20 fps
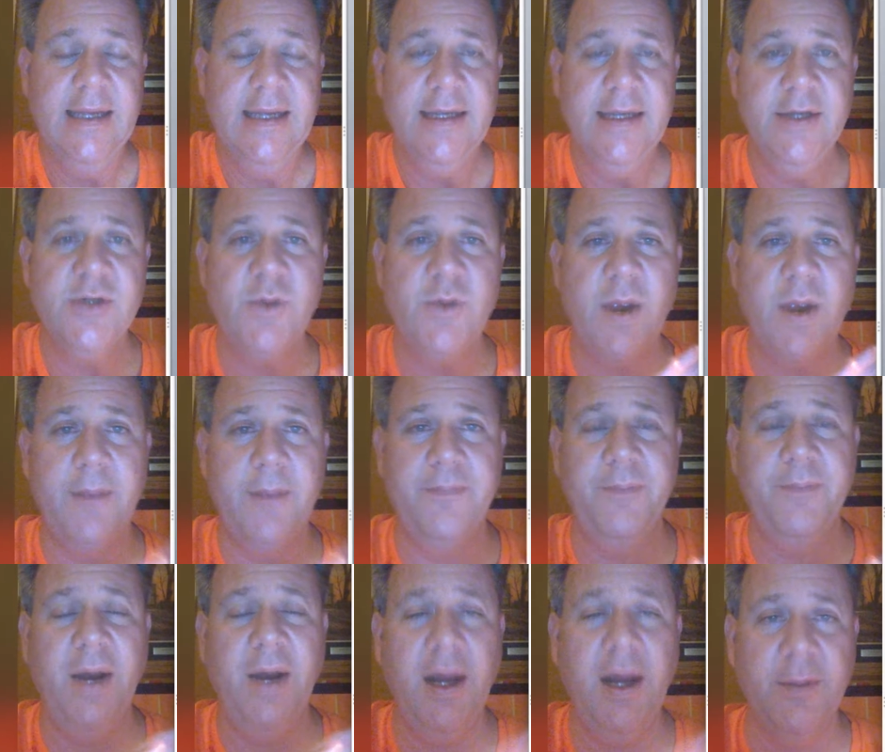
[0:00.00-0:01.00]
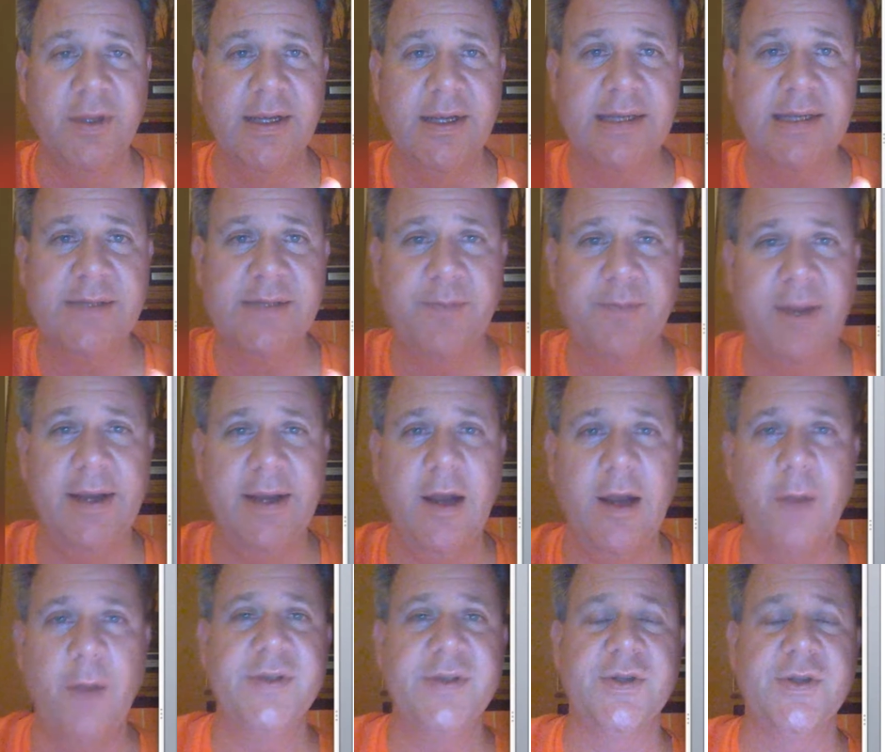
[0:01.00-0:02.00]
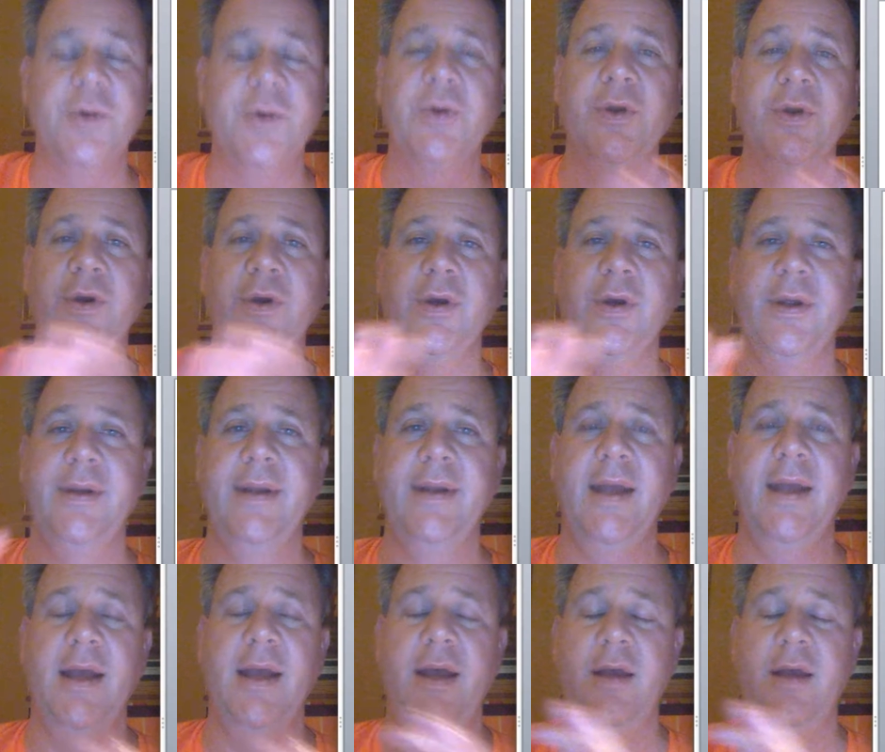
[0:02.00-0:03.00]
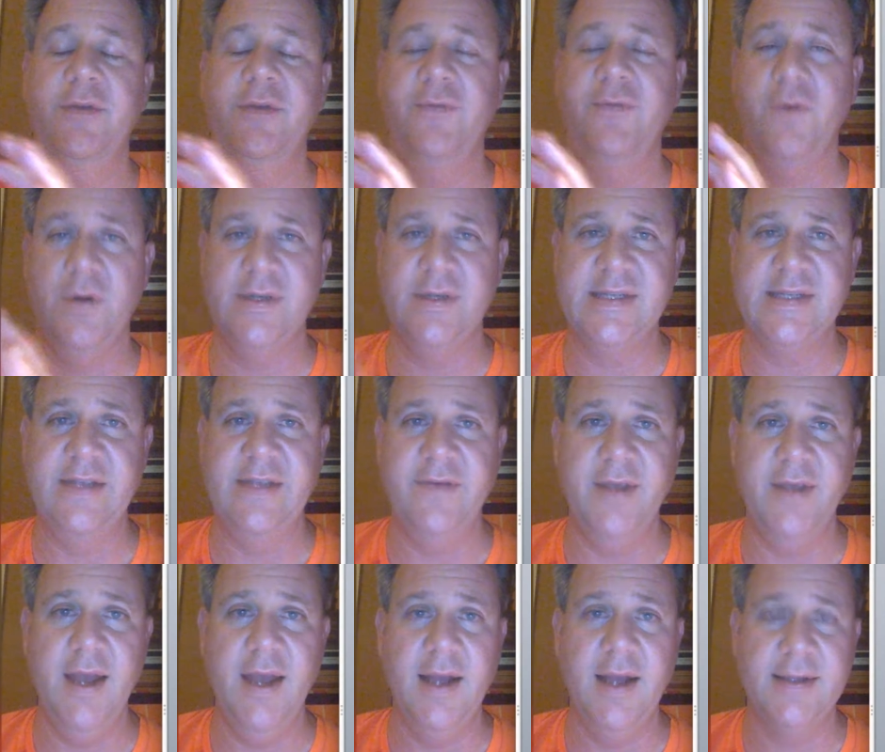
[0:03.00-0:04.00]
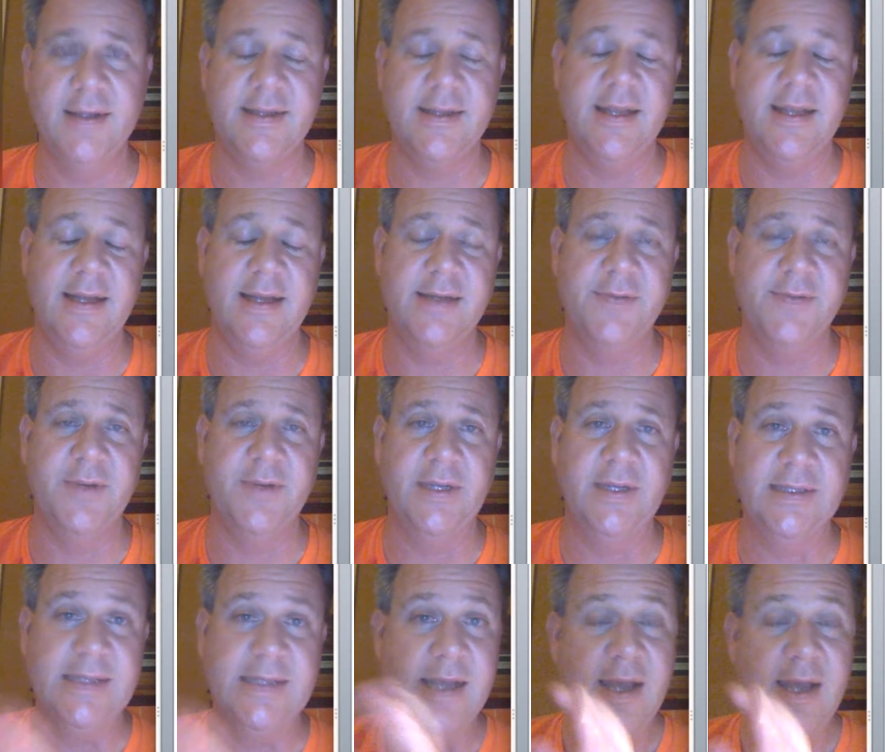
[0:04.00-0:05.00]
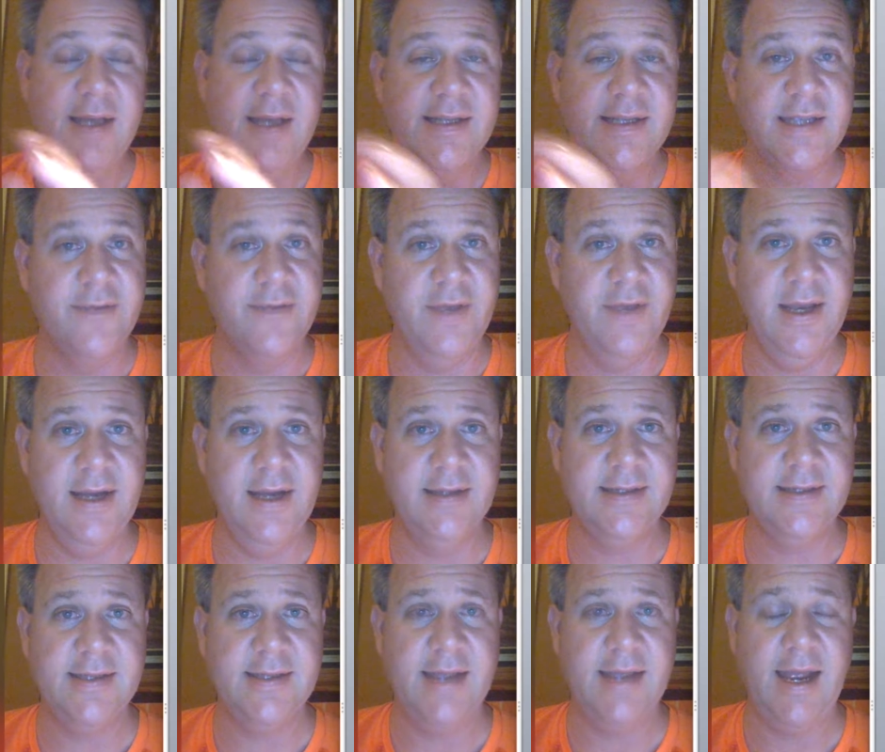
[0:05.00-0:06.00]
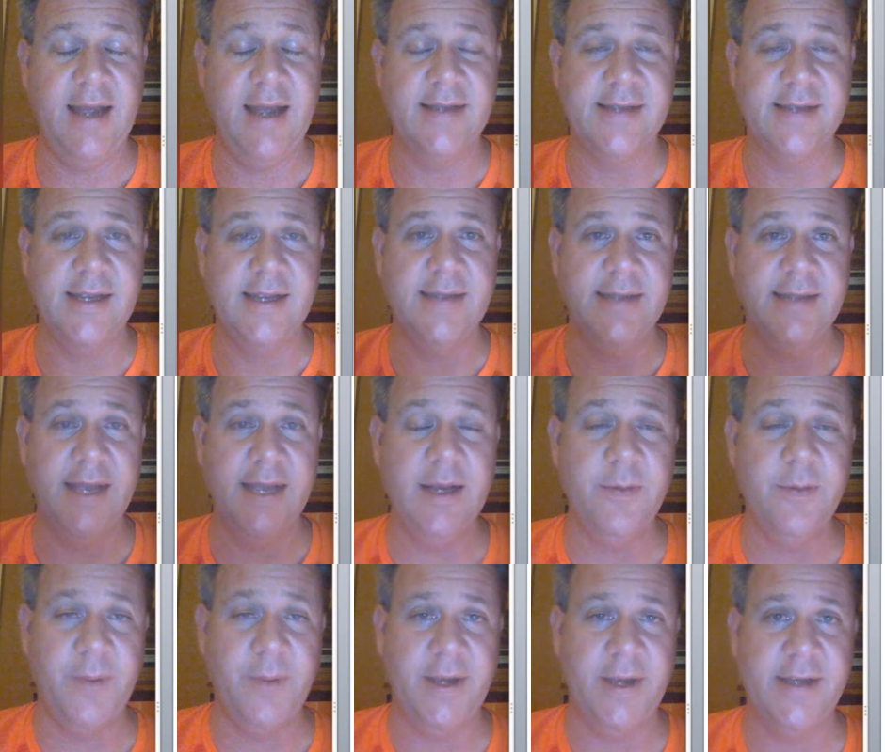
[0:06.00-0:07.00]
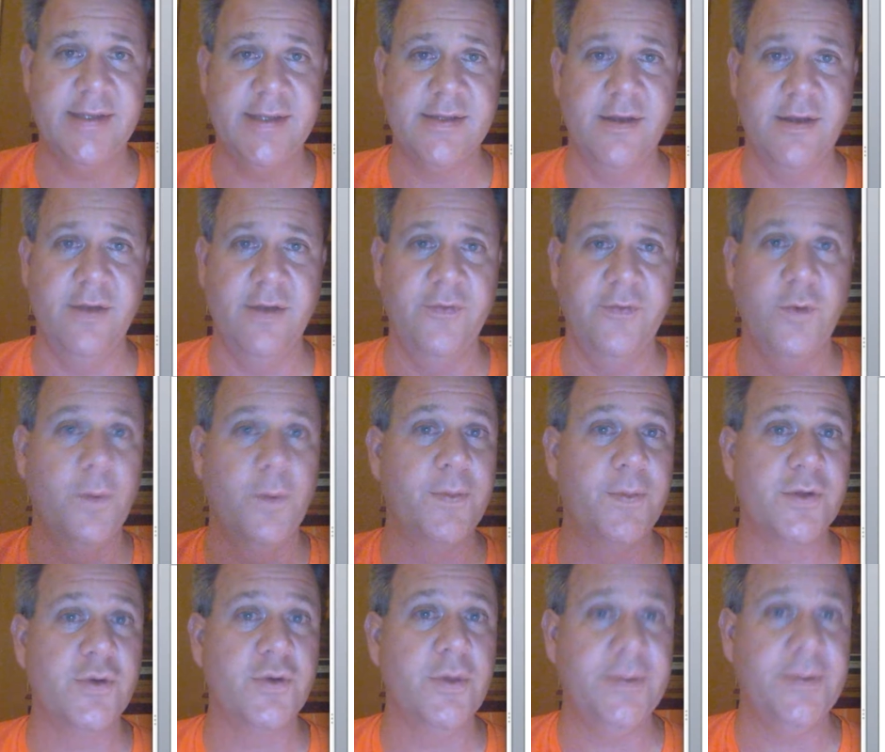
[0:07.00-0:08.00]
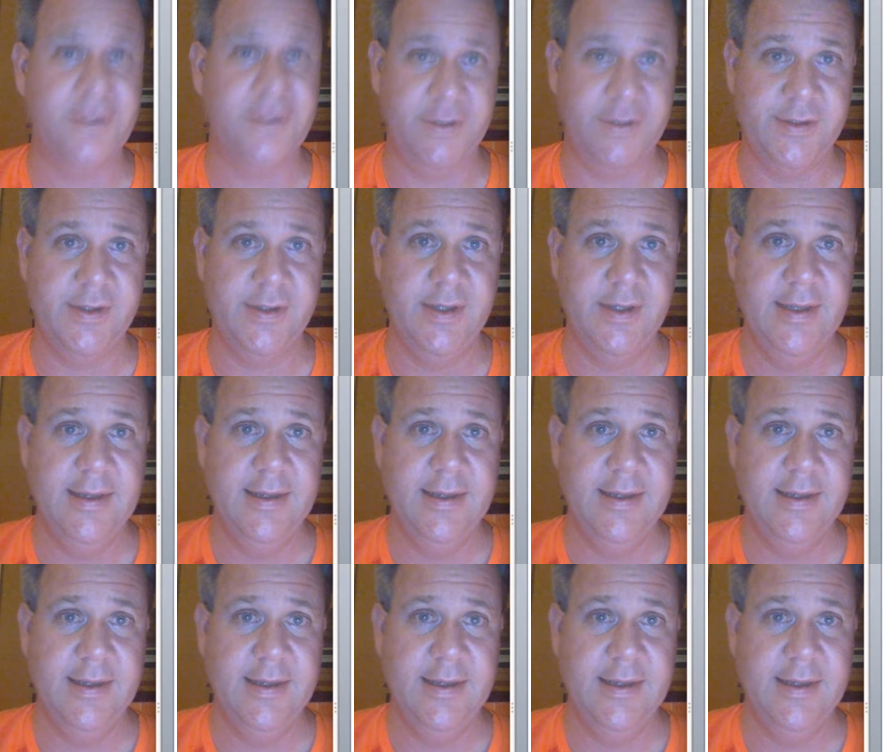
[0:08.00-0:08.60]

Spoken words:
here's why Publix might not be so good as far as CVS, and that is because CVS has a database of your prescriptions.